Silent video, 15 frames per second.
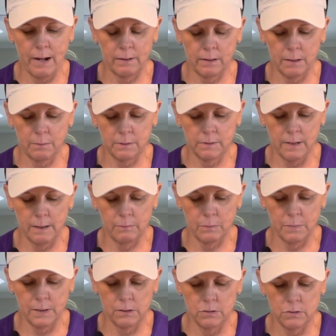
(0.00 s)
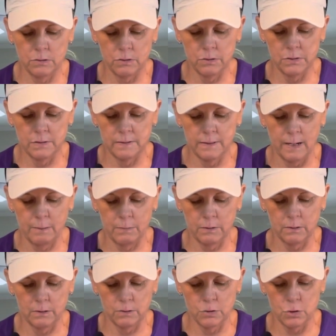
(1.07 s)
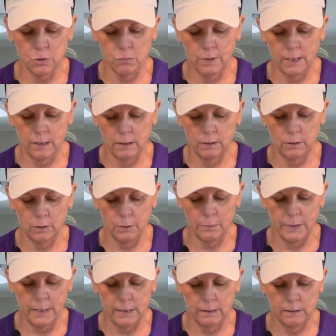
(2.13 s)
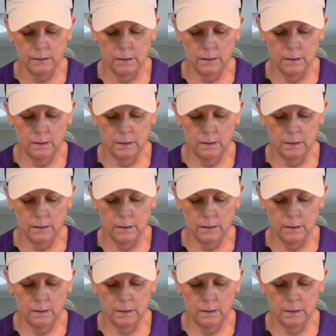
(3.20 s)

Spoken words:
a couple times because your stem is going to shrink a little bit.